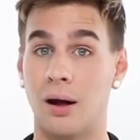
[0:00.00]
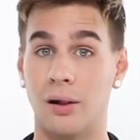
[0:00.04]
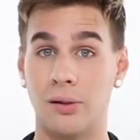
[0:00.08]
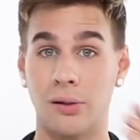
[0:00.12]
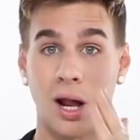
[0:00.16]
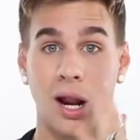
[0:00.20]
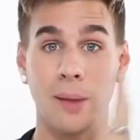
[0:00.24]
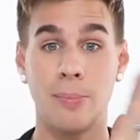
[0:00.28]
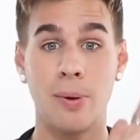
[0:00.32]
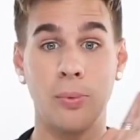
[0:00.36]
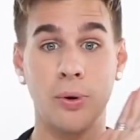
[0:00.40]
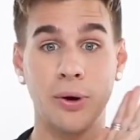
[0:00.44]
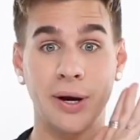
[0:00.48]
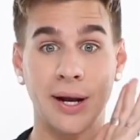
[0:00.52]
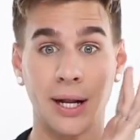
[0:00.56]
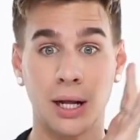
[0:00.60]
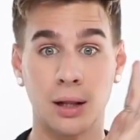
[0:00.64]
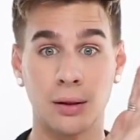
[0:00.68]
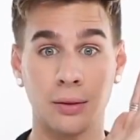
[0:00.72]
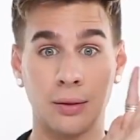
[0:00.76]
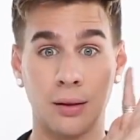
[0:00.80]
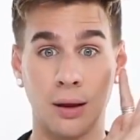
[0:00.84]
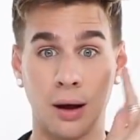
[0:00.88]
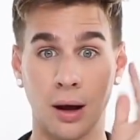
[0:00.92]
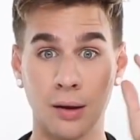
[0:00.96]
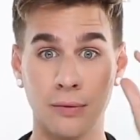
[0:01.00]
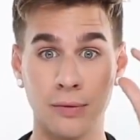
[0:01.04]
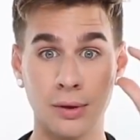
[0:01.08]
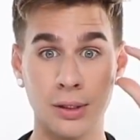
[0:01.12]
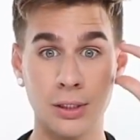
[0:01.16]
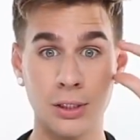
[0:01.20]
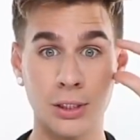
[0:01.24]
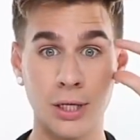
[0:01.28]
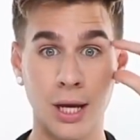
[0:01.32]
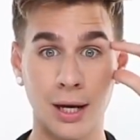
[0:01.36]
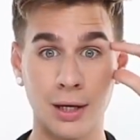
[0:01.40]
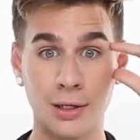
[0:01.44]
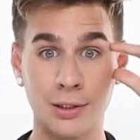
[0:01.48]
A lot of people are getting a lot of
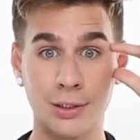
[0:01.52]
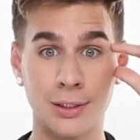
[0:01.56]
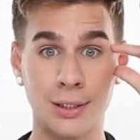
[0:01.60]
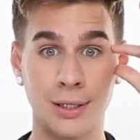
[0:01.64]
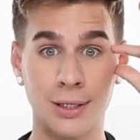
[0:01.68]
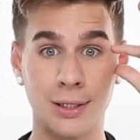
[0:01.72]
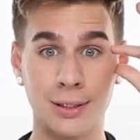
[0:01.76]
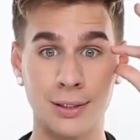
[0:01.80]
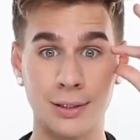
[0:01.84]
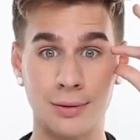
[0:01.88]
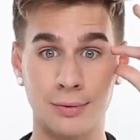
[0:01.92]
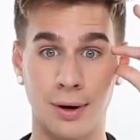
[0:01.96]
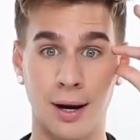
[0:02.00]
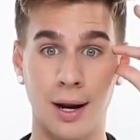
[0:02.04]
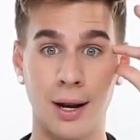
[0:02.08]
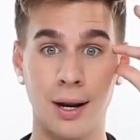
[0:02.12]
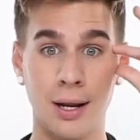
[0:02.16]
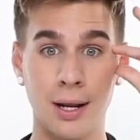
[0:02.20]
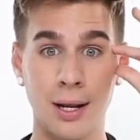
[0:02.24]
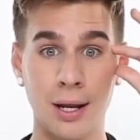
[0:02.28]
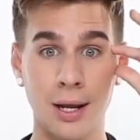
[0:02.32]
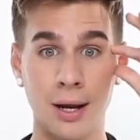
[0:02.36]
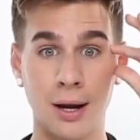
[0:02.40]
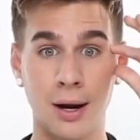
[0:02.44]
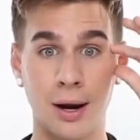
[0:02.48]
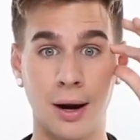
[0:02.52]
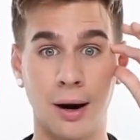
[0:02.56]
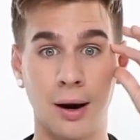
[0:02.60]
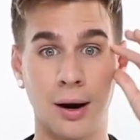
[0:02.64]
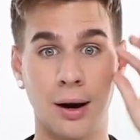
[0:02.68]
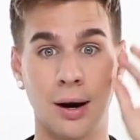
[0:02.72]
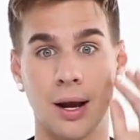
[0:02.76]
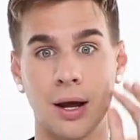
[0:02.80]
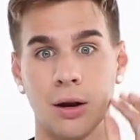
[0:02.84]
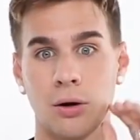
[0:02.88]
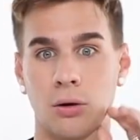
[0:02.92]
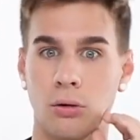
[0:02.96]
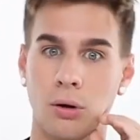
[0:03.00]
injections right
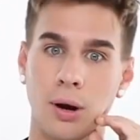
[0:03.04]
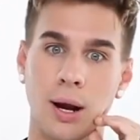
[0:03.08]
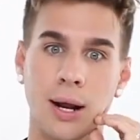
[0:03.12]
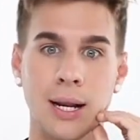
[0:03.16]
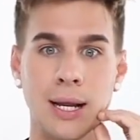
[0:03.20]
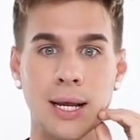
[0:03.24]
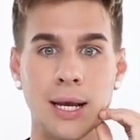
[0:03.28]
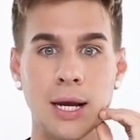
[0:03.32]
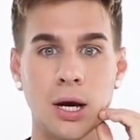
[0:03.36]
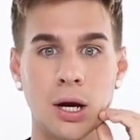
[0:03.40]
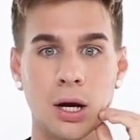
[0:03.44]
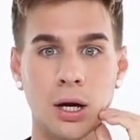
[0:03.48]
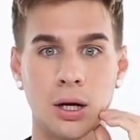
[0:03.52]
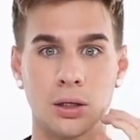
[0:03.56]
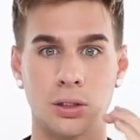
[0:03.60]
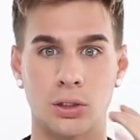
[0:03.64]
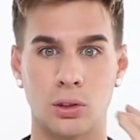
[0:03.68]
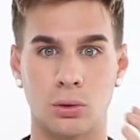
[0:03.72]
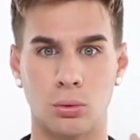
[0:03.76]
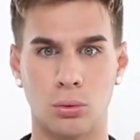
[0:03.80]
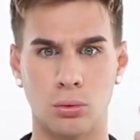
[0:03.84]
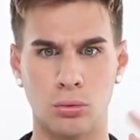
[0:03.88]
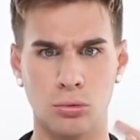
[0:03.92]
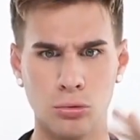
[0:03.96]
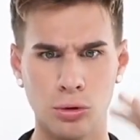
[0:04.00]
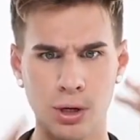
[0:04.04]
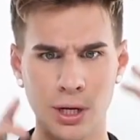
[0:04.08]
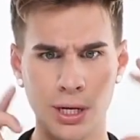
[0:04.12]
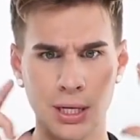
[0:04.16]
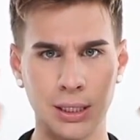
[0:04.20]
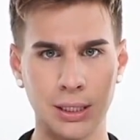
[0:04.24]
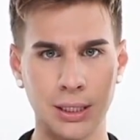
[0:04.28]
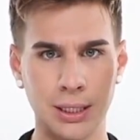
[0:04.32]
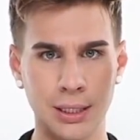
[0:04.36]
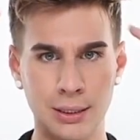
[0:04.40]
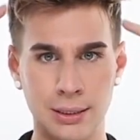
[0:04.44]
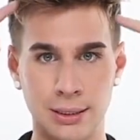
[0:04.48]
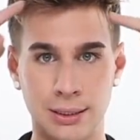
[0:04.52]
here and right here to
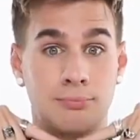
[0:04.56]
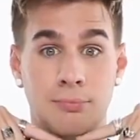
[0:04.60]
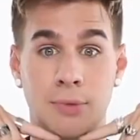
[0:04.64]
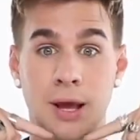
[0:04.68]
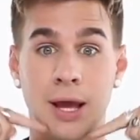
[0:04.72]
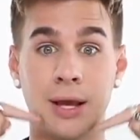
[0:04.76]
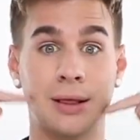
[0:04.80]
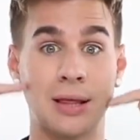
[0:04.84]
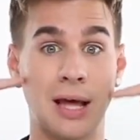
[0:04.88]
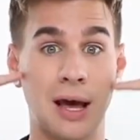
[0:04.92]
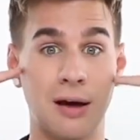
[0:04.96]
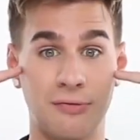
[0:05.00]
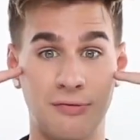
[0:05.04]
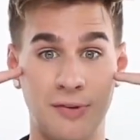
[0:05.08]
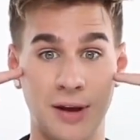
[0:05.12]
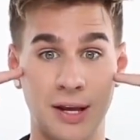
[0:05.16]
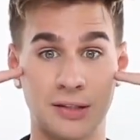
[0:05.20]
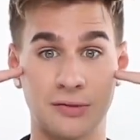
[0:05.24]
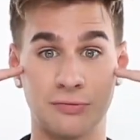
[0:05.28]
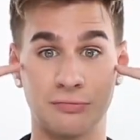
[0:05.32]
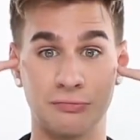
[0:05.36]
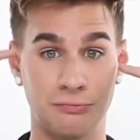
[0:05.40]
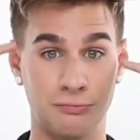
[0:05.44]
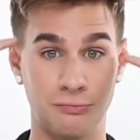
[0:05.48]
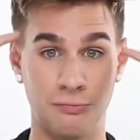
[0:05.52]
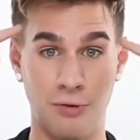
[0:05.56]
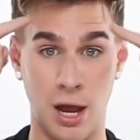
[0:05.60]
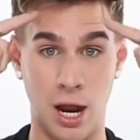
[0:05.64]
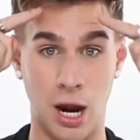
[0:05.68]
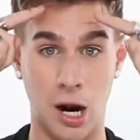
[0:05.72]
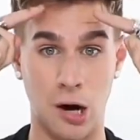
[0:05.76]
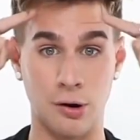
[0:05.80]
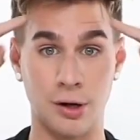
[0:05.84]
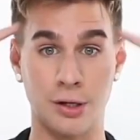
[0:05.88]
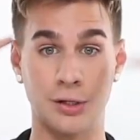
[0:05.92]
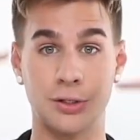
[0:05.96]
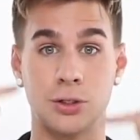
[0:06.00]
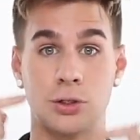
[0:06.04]
really make that face
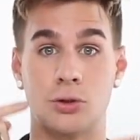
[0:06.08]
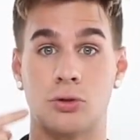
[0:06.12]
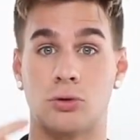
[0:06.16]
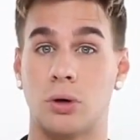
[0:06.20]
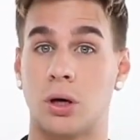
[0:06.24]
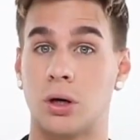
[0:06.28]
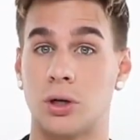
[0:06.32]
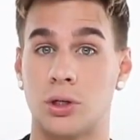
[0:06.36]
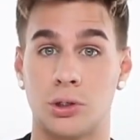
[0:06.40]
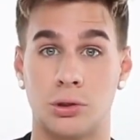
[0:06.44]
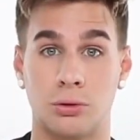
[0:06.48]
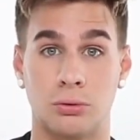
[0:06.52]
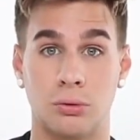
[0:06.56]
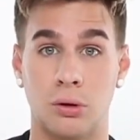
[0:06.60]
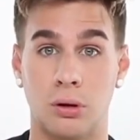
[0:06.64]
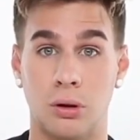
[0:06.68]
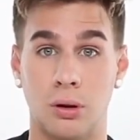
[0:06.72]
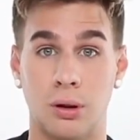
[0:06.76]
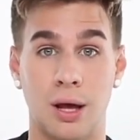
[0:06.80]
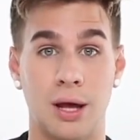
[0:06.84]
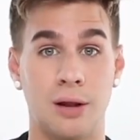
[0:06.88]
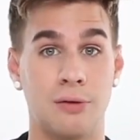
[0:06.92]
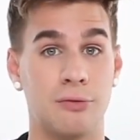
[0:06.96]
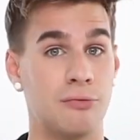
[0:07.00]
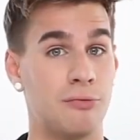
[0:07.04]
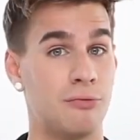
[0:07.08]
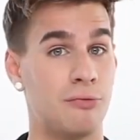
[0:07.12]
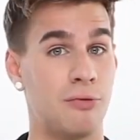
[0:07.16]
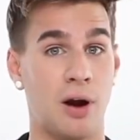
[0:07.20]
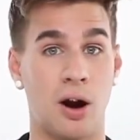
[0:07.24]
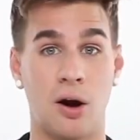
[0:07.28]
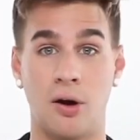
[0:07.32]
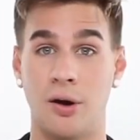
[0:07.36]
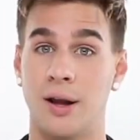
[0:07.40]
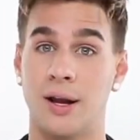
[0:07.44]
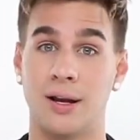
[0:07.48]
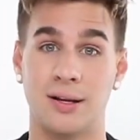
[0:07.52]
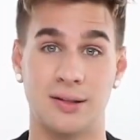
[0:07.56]
very structural and
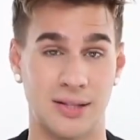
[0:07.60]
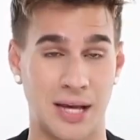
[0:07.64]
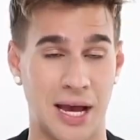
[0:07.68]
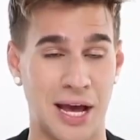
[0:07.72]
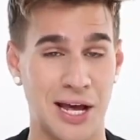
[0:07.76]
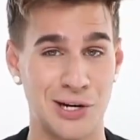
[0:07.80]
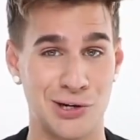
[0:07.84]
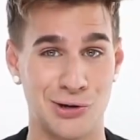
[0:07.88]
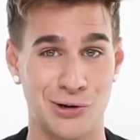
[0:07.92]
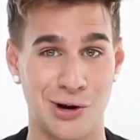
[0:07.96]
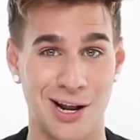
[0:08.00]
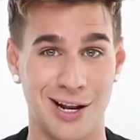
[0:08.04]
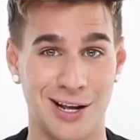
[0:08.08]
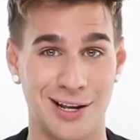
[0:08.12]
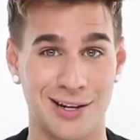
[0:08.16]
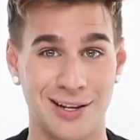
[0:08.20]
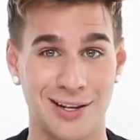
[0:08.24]
very exaggerated.